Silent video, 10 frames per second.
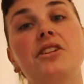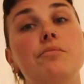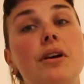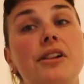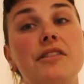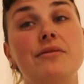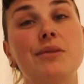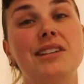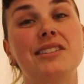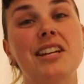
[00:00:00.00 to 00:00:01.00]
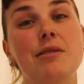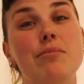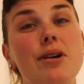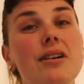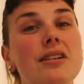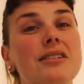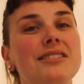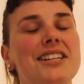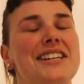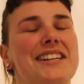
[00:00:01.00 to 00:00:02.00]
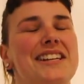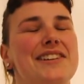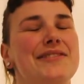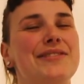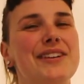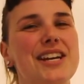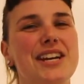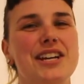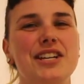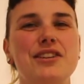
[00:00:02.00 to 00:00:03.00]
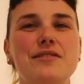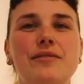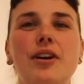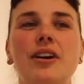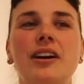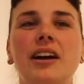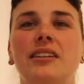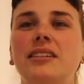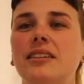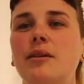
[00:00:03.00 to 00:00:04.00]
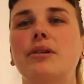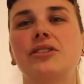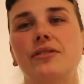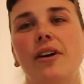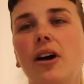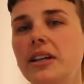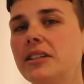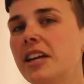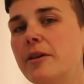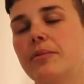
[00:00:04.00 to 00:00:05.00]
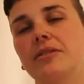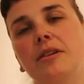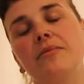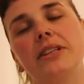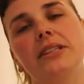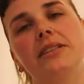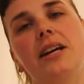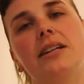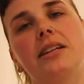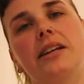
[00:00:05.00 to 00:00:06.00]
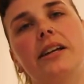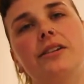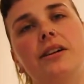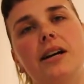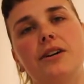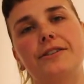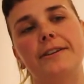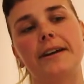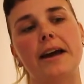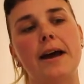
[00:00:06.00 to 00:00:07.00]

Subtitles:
could probably even make a tape ball if you've got a bunch of hockey tape or something like that kicking around.